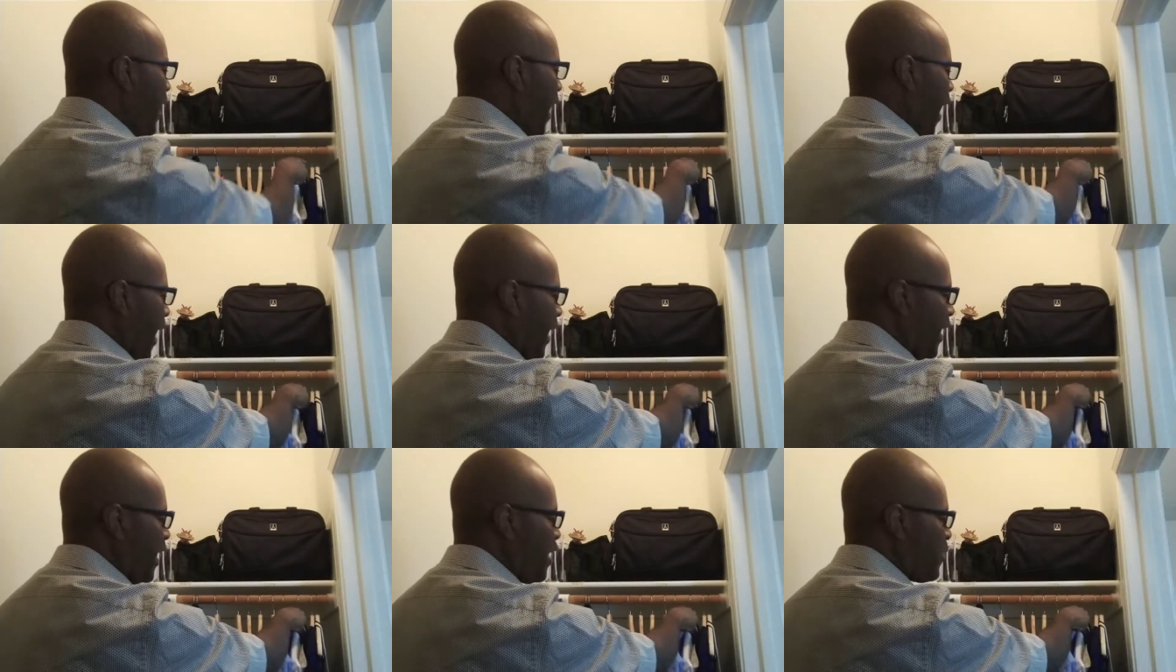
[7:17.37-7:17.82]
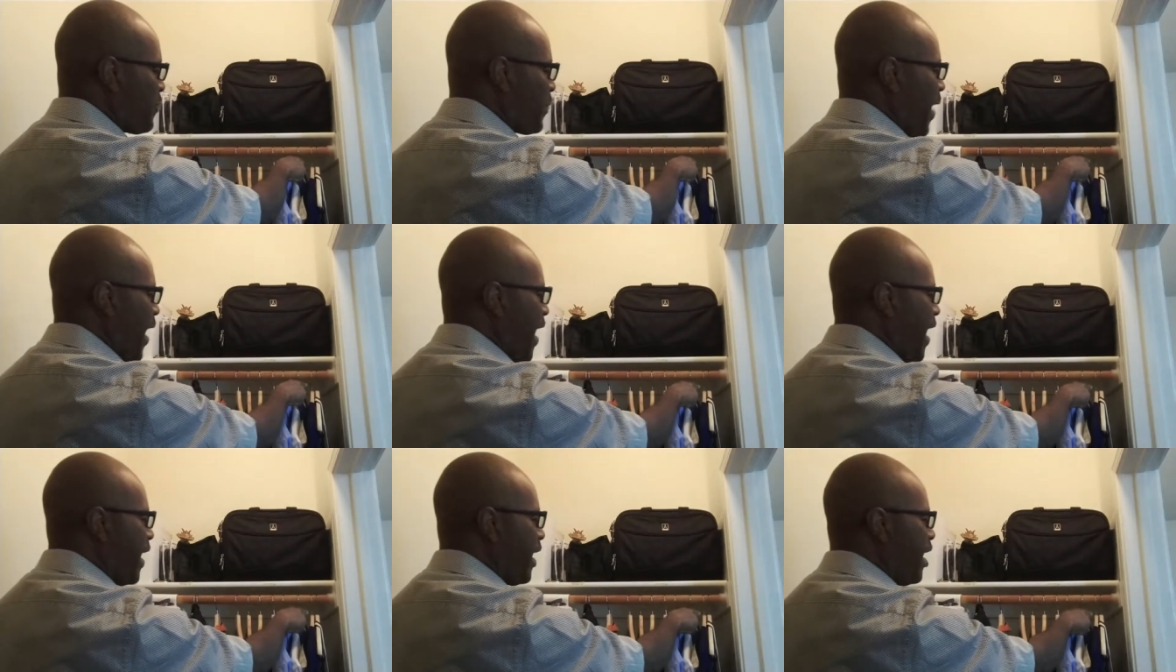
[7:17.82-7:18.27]
I keep
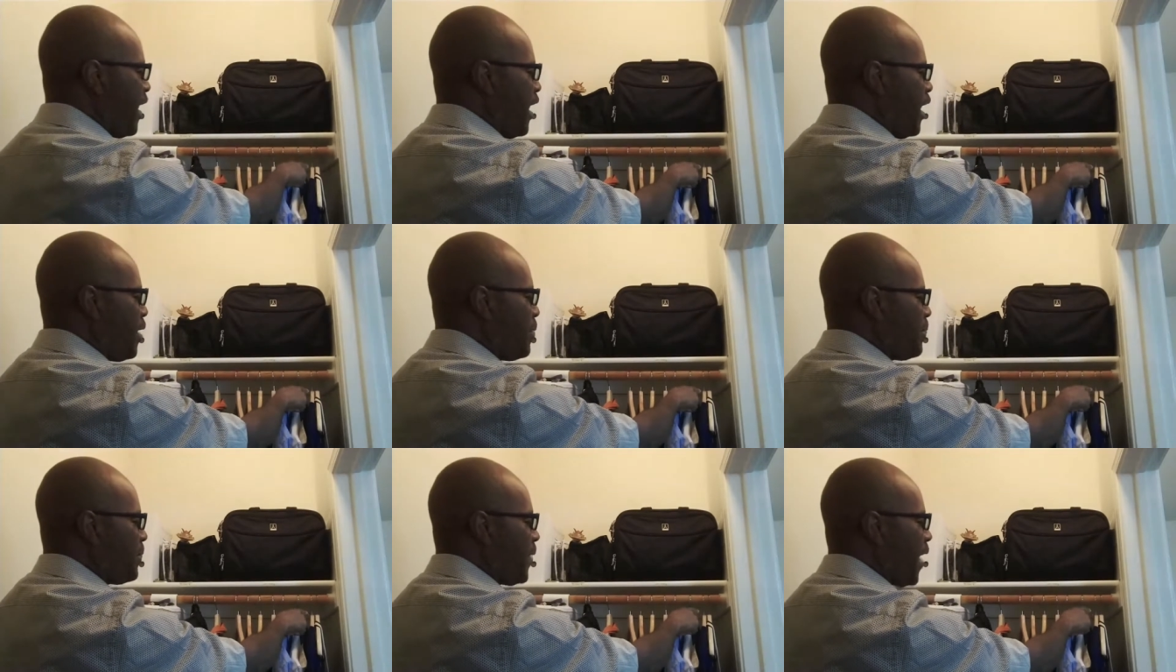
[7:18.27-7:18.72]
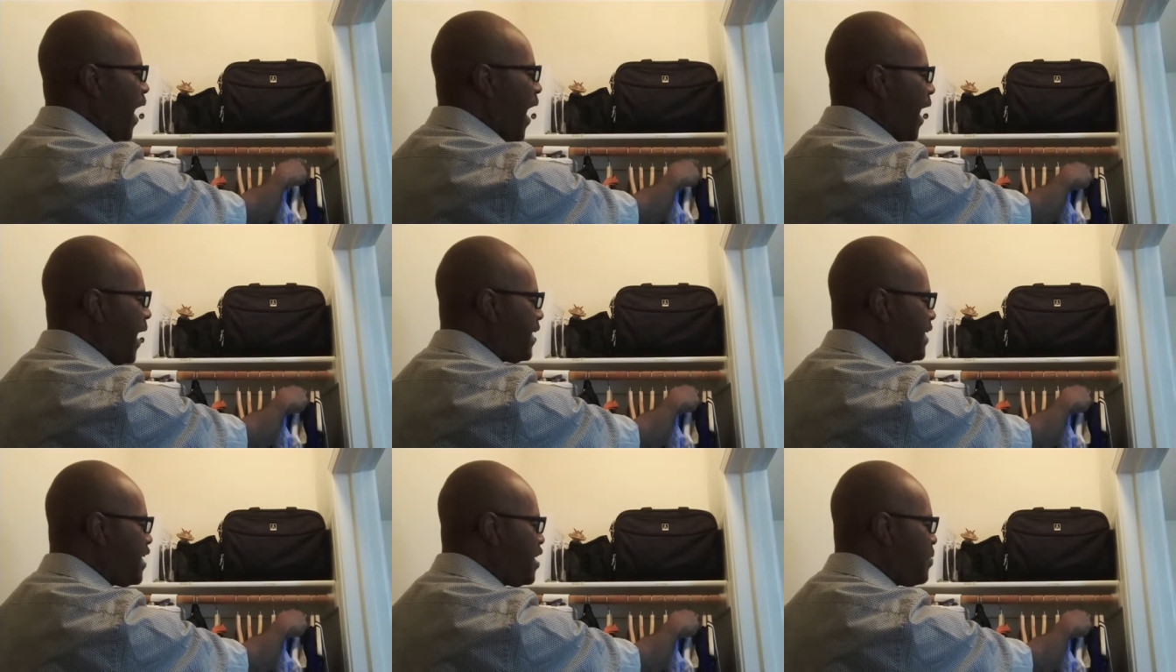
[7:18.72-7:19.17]
my
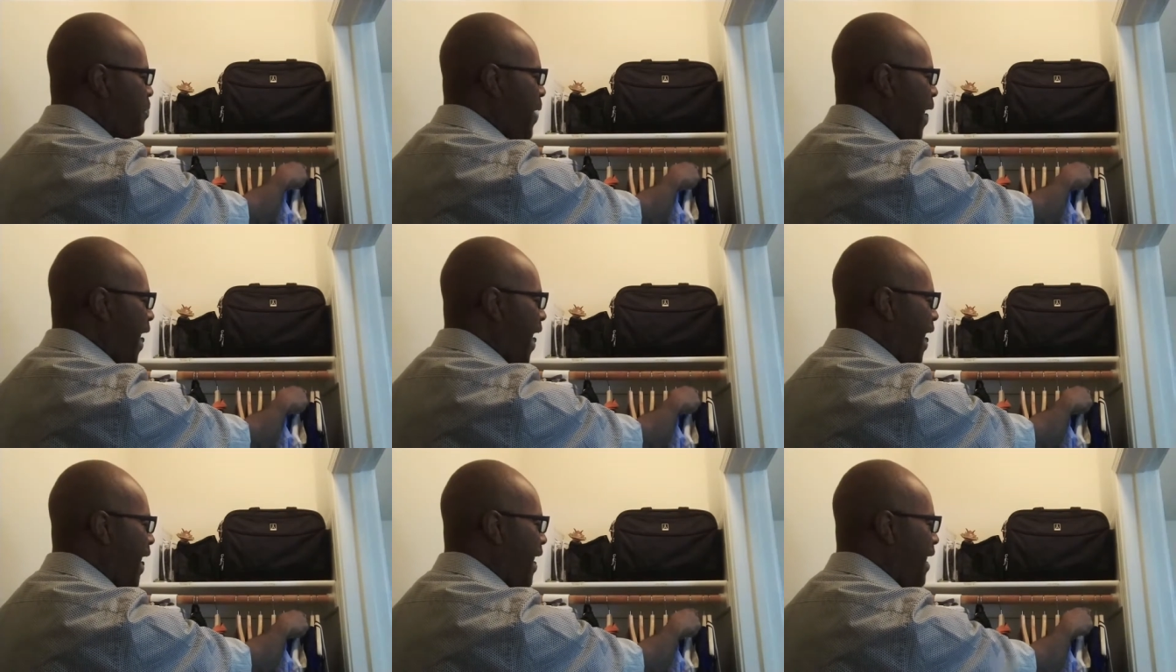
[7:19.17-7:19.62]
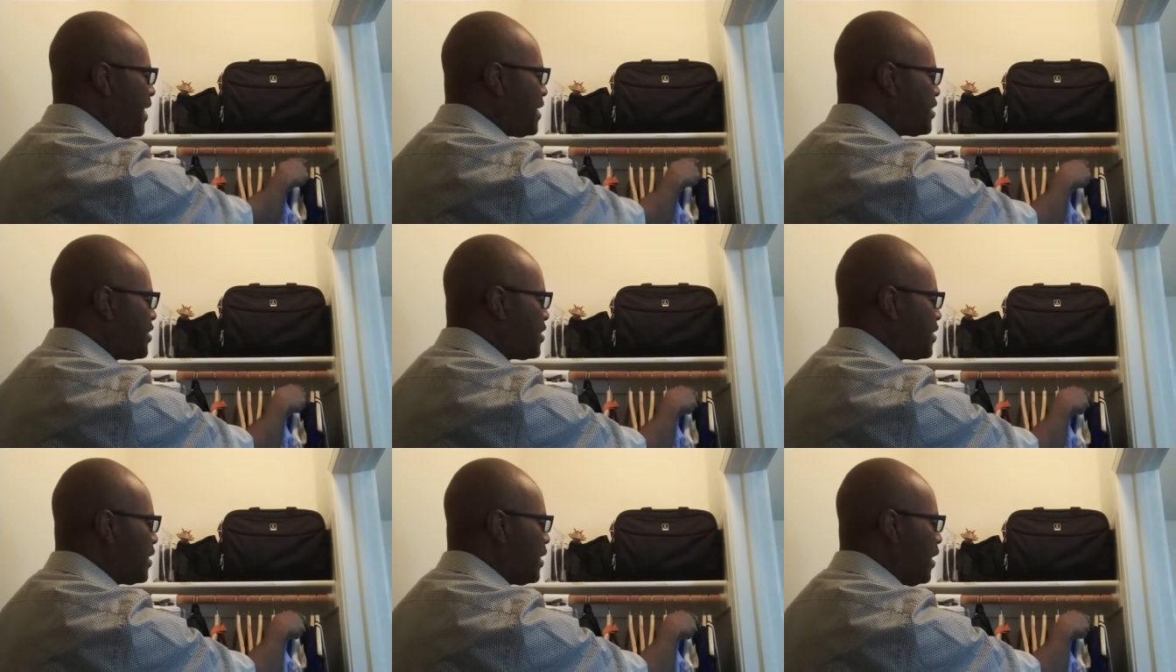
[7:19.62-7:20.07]
ID
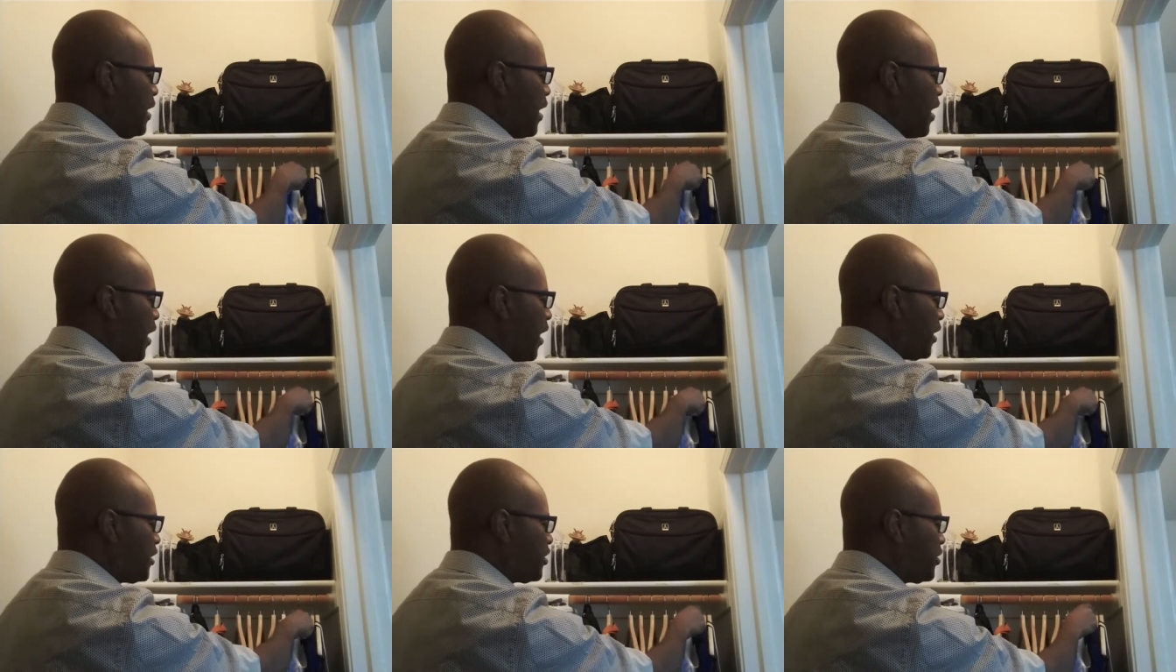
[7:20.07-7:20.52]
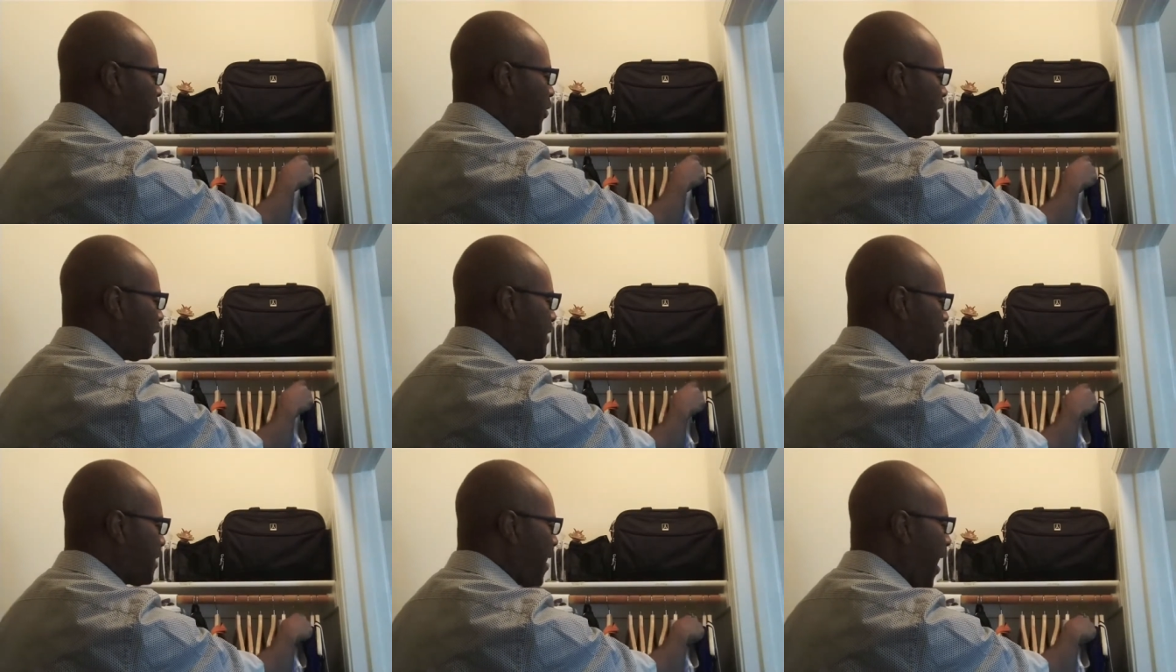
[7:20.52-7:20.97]
badge, also a
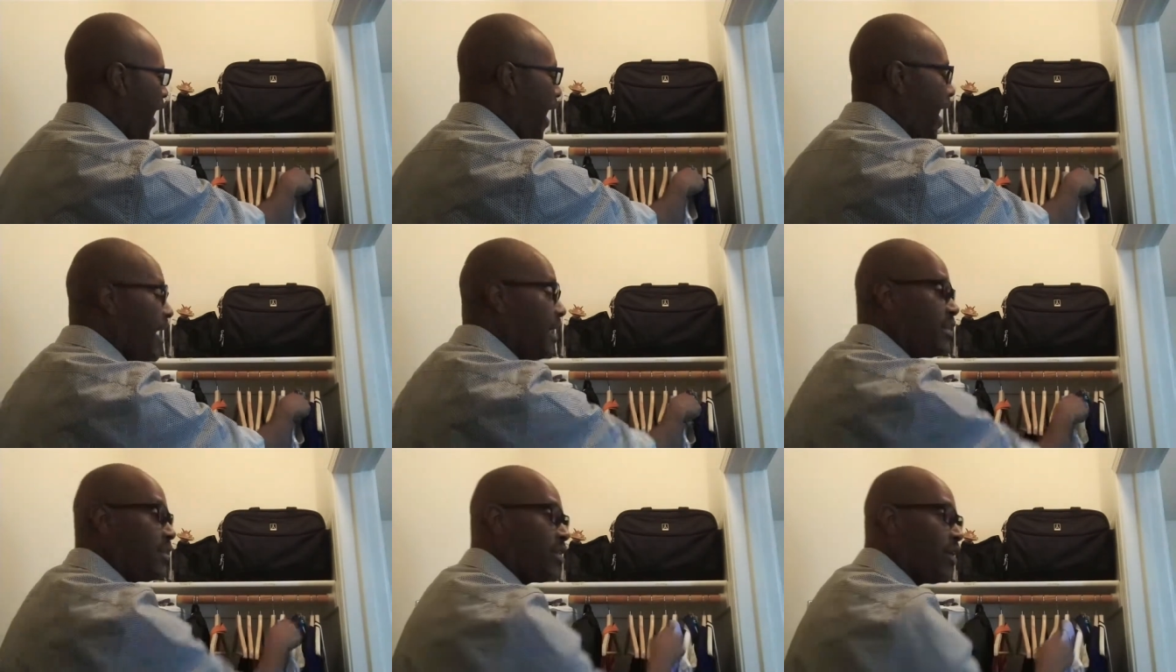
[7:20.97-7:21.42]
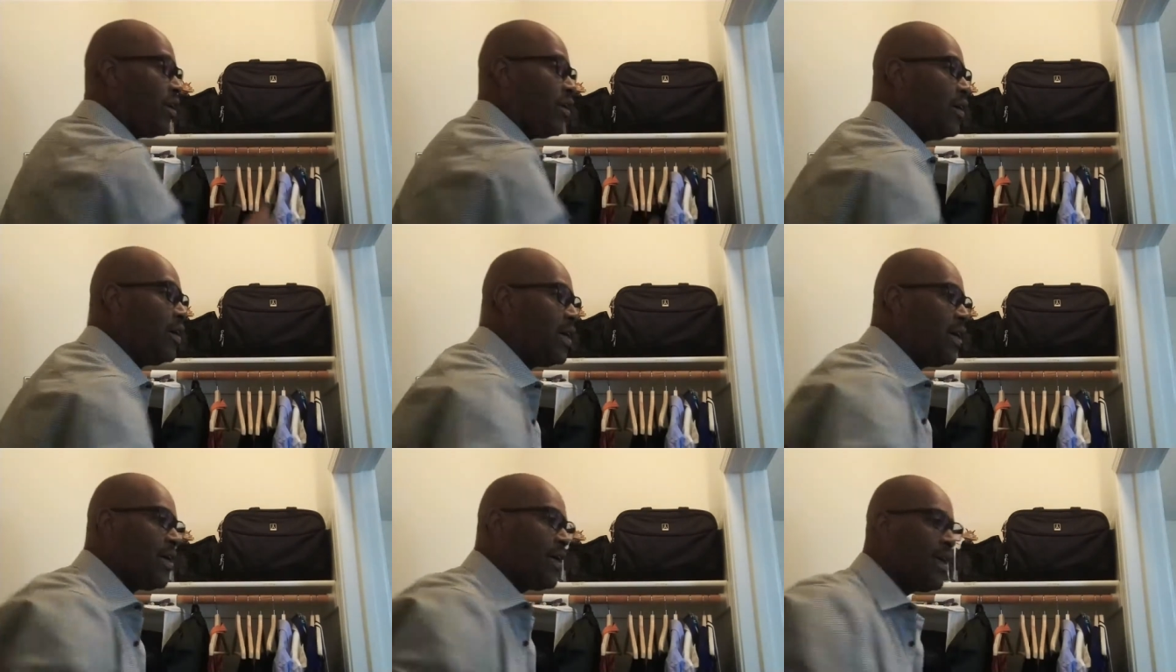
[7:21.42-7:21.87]
tie. So
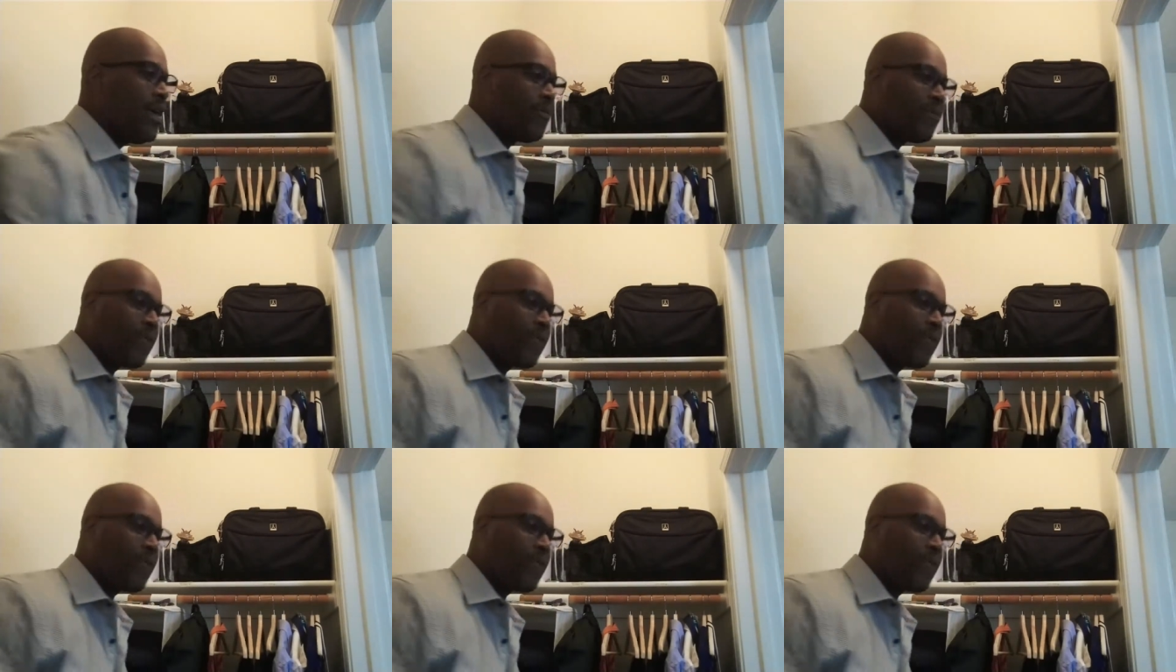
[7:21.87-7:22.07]
if